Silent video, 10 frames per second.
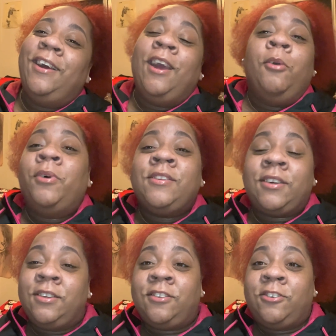it was a
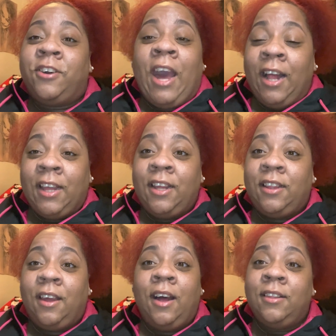good story. I liked
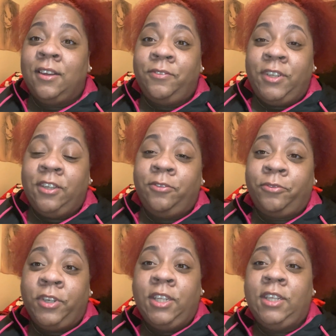it. I loved it,
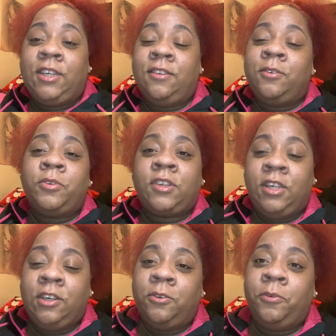really, because it was
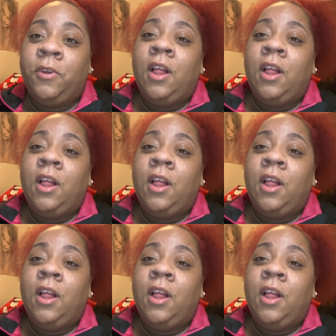cute.